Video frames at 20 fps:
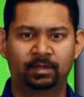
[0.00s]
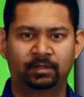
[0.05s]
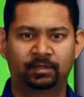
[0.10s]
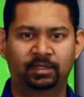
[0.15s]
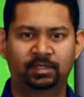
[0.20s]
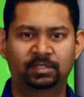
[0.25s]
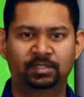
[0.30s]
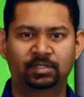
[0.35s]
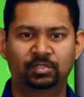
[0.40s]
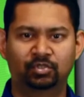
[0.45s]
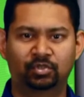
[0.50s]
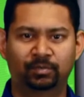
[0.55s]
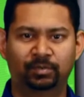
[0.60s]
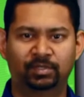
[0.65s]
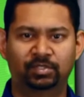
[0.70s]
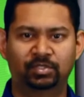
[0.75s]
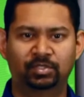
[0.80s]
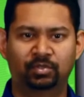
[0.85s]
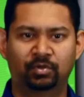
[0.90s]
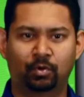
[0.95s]
This
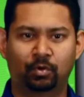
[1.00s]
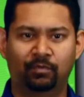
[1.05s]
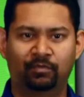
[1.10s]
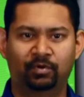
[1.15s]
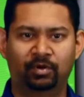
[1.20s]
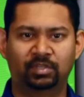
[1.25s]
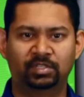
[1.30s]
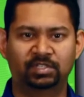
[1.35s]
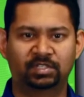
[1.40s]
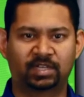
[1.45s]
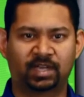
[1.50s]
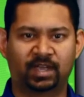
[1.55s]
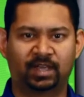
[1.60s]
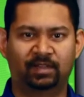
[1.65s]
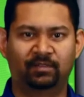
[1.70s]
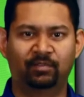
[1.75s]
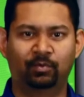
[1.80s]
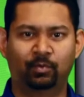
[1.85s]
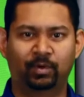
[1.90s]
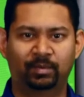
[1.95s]
contributes to the overall style
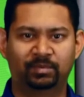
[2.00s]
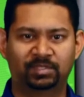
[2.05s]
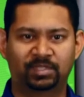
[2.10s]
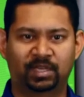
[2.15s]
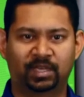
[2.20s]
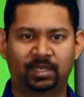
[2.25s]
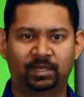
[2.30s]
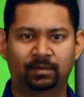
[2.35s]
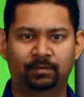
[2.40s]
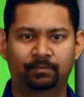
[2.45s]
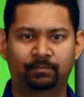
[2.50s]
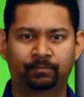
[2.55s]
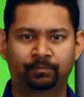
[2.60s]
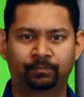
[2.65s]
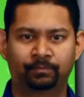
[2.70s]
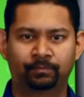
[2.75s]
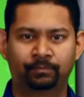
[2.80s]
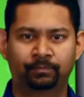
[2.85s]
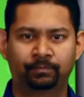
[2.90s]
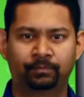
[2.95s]
of the website.
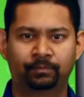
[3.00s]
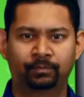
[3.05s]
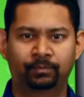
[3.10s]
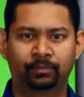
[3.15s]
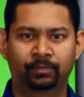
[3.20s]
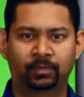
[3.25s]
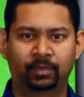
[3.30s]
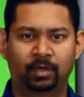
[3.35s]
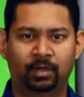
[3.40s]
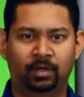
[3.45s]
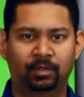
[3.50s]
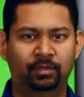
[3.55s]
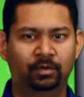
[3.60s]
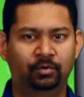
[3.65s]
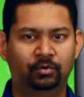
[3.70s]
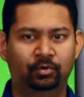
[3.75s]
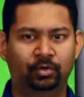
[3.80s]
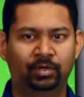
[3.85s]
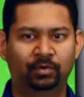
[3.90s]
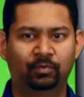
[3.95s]
Although
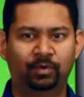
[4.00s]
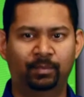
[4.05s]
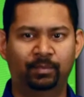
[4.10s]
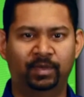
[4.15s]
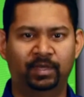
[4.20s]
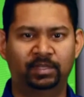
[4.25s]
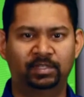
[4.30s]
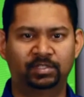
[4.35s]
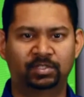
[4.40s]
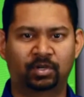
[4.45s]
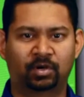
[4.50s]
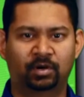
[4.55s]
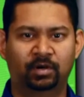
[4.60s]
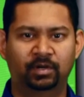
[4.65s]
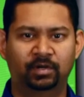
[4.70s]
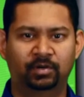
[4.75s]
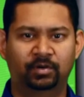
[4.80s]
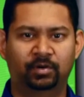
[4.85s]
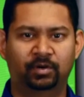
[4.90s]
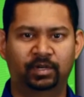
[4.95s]
creative web pages are
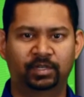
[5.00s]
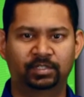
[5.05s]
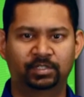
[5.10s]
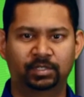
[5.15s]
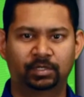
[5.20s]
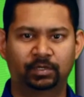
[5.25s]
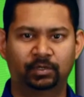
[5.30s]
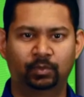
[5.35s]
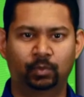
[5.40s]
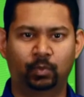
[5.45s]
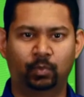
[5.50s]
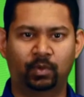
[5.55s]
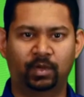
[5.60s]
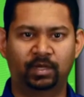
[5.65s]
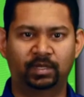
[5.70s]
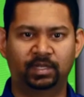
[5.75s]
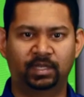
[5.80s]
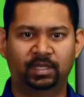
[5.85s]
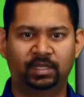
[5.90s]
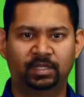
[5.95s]
encouraged, you will
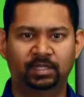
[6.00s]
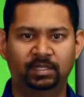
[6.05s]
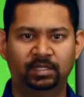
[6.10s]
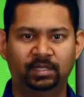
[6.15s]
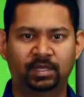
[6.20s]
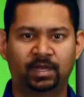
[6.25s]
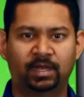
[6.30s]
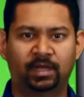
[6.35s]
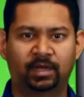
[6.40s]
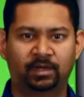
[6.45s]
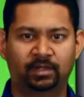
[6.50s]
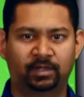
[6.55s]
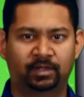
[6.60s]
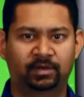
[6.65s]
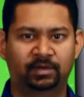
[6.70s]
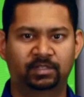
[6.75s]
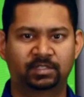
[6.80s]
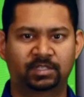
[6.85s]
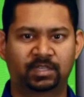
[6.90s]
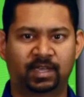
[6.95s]
want a clean and
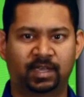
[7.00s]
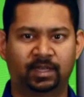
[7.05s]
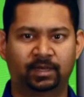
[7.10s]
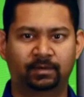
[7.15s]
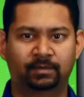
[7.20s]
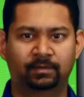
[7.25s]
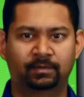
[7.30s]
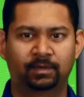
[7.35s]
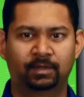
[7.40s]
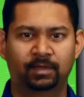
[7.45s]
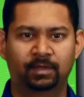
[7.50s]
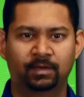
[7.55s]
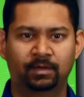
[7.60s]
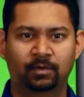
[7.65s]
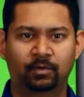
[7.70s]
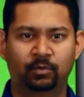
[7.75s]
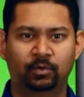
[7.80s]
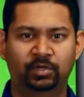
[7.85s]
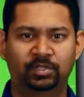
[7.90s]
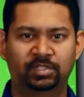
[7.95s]
uncluttered site,
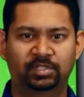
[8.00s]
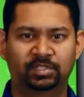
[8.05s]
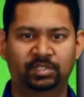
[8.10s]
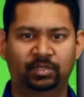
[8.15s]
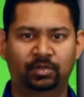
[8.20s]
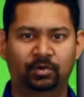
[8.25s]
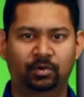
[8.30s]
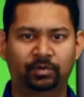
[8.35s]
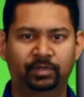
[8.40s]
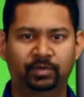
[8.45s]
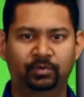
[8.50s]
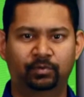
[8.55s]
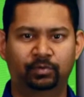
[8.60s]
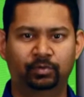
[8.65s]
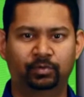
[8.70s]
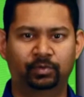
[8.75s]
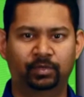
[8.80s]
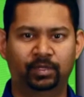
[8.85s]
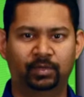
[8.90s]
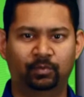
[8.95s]
which is the golden
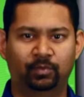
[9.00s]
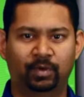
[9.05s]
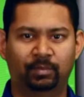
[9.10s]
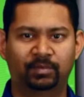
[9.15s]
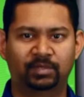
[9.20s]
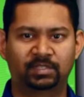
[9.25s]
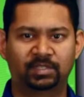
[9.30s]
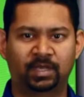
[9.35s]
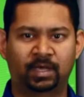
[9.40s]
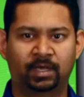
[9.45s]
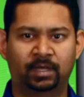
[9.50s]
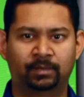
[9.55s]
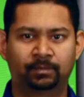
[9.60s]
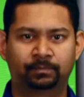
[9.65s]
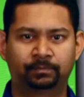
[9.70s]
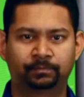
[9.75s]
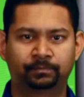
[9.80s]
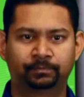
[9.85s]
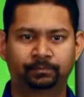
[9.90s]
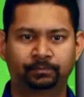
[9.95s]
rule in web design.
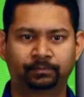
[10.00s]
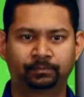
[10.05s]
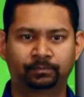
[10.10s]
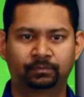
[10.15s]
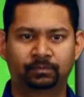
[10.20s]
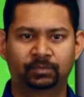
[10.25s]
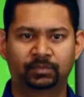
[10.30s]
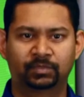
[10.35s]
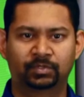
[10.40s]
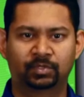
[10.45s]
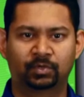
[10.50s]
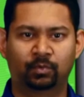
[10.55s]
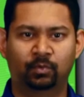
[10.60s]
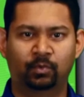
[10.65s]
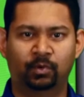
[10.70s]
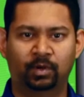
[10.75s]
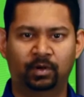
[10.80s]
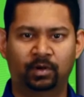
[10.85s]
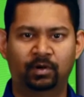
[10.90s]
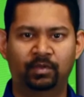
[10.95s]
So
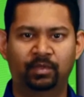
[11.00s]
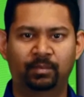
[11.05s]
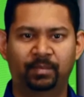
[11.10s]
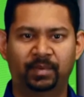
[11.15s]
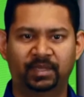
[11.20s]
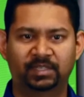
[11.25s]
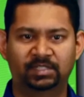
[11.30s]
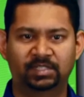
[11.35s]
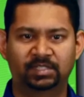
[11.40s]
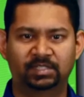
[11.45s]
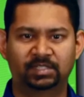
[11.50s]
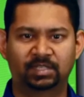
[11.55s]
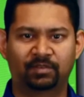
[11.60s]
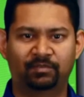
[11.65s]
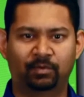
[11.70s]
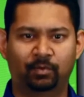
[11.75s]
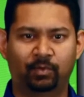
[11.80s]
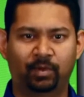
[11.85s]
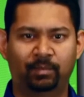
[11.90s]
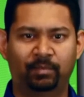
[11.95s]
what are the basics
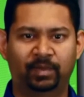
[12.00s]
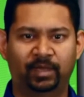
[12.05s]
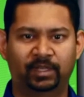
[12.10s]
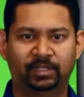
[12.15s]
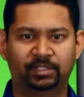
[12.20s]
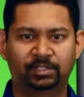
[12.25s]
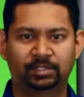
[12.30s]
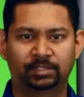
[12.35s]
of a web page?